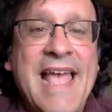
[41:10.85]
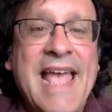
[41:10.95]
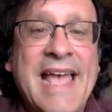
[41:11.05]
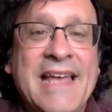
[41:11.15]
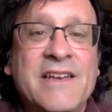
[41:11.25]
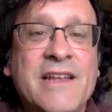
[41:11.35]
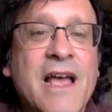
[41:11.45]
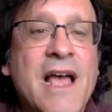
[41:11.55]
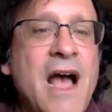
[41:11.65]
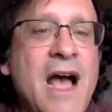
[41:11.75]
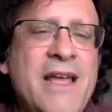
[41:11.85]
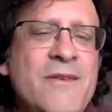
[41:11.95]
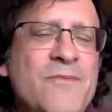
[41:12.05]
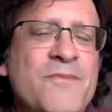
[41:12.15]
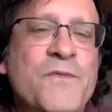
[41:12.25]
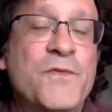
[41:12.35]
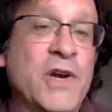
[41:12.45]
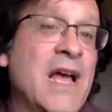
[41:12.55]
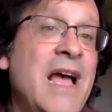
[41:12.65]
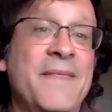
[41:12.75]
And I had
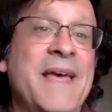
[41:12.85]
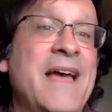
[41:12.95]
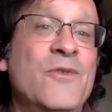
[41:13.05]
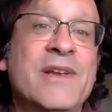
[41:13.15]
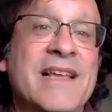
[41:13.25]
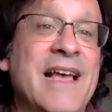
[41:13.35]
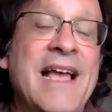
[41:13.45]
forgotten that, really.